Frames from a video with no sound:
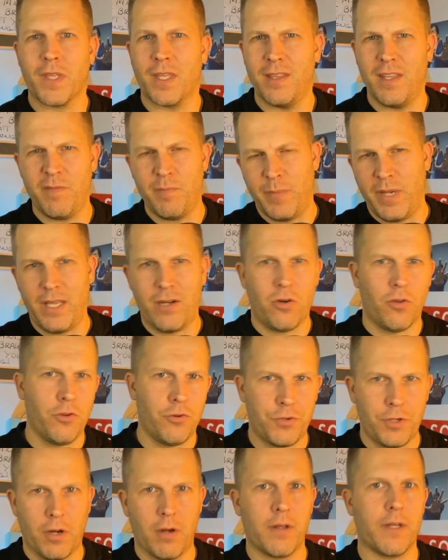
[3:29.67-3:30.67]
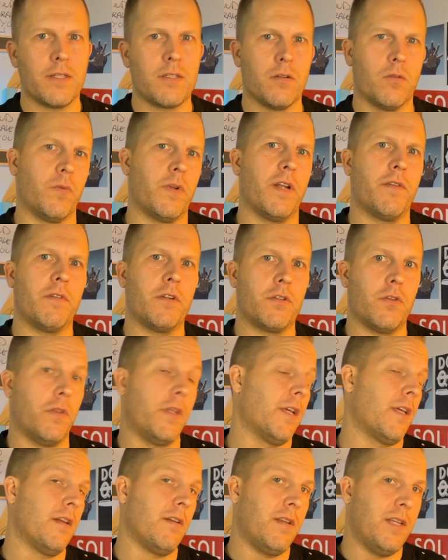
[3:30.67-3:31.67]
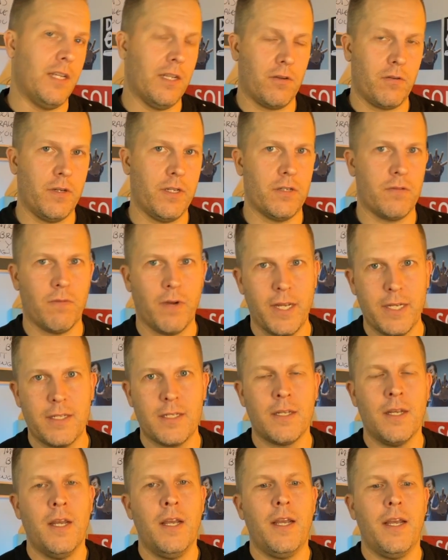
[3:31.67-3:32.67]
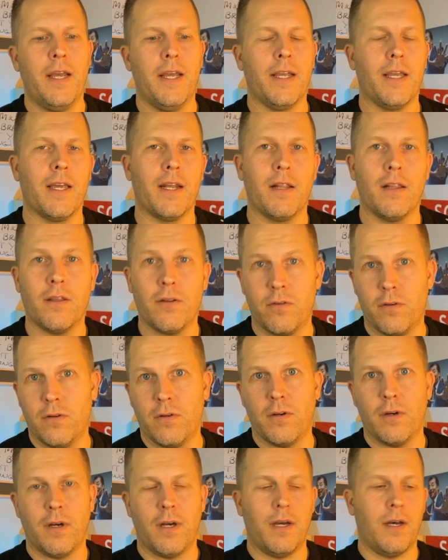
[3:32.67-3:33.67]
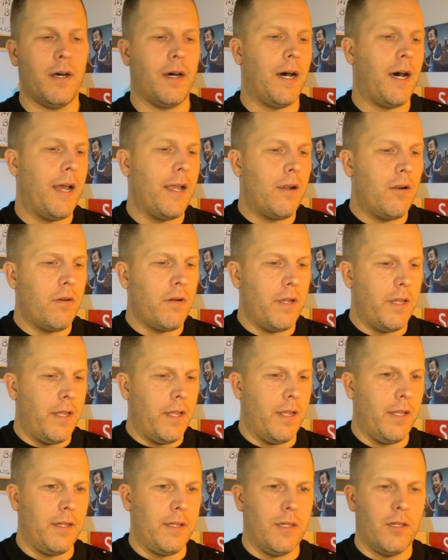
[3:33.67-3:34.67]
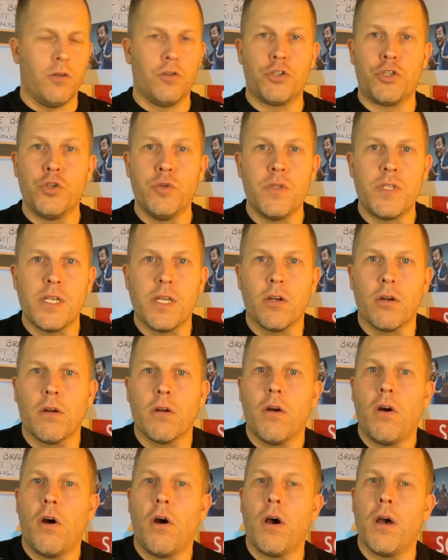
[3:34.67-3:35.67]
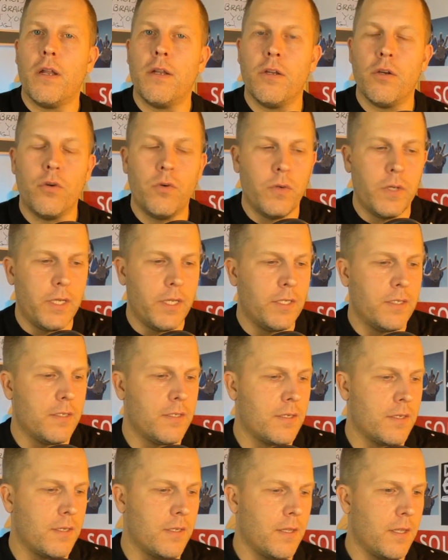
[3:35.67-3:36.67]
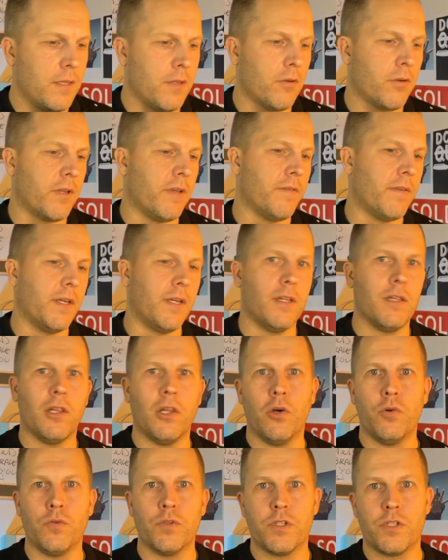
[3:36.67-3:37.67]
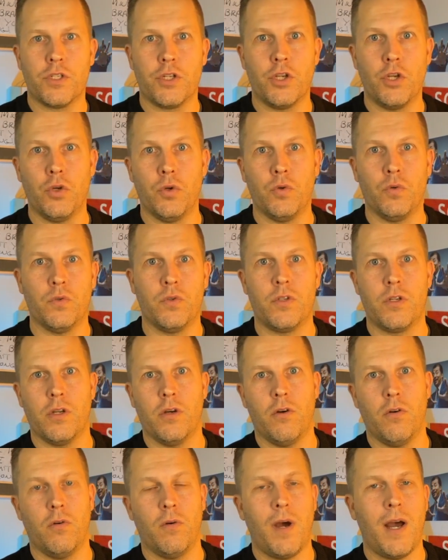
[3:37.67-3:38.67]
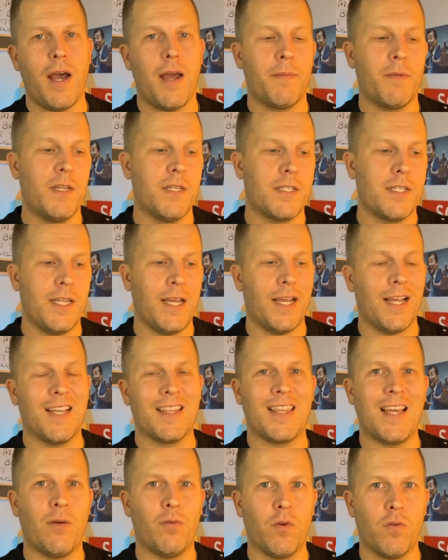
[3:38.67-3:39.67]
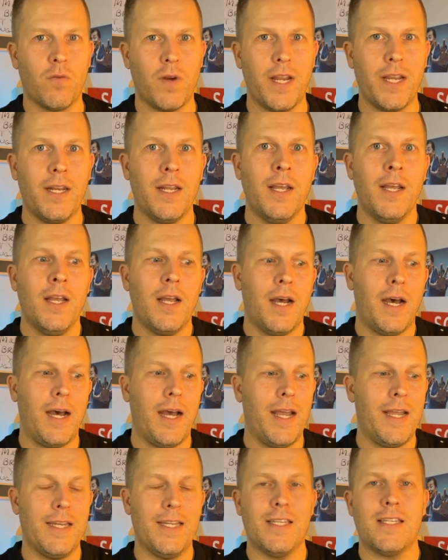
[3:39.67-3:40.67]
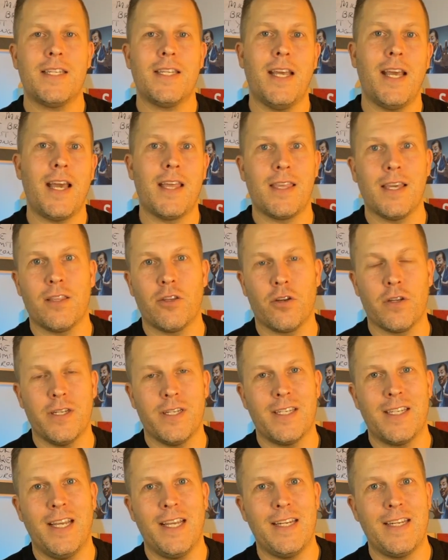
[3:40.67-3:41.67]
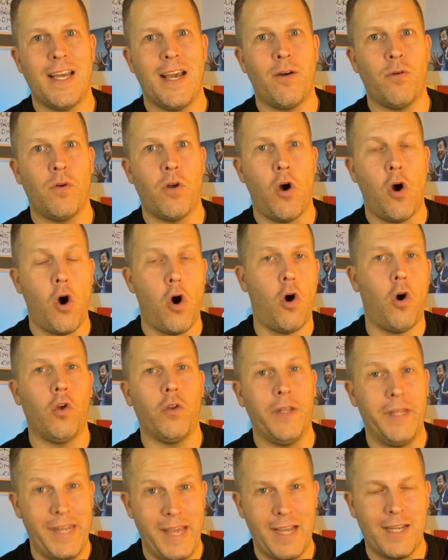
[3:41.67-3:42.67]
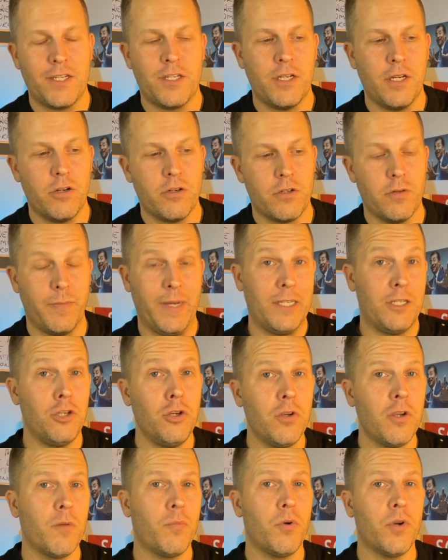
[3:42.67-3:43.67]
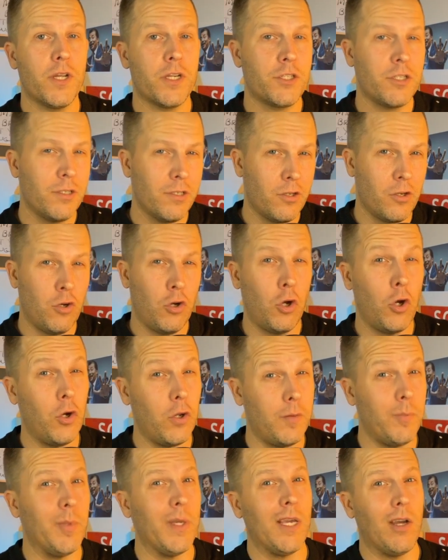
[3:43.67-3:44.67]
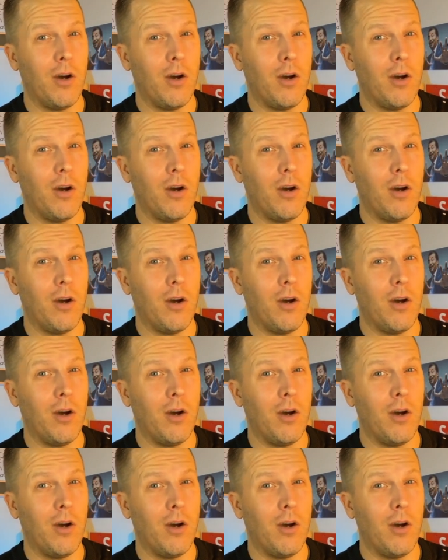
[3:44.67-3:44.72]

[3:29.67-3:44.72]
They've made all their targets or whatever, so they can increase rates and get a little uh, higher and a little choosier on who it is that they're giving loans to. So I'm going to say I got that one right. Uh, I did say I think they're going to stay down all next year, so my two-year prediction could be